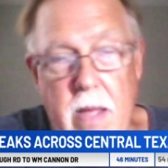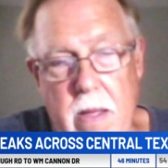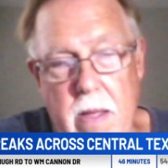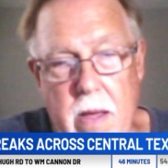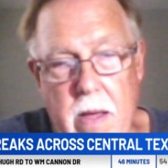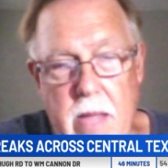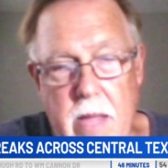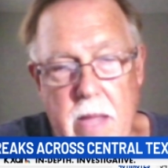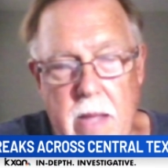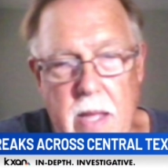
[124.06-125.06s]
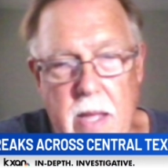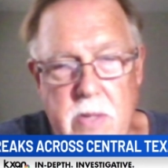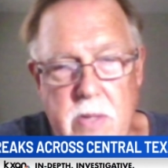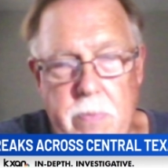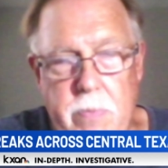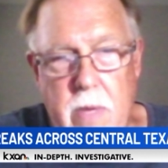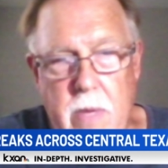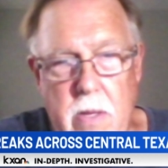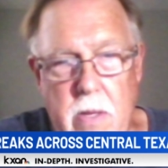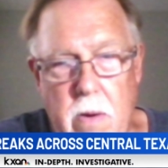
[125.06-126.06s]
that ends up on the
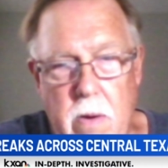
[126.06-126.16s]
earth.